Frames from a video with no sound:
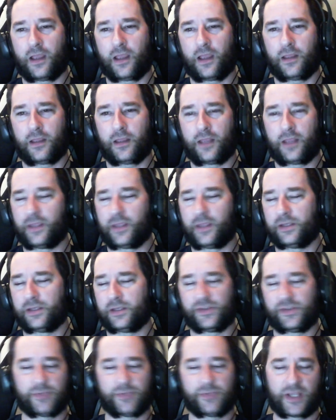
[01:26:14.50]
then did
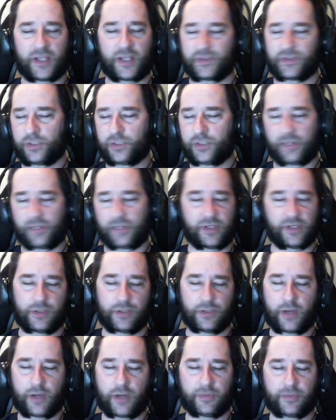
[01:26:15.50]
some tests and jumped into a
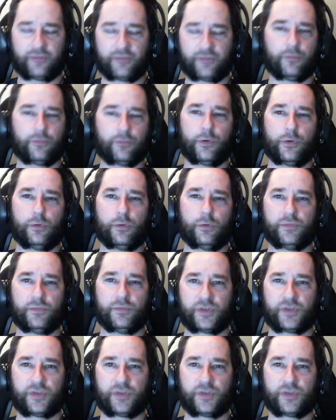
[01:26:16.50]
couple different rooms,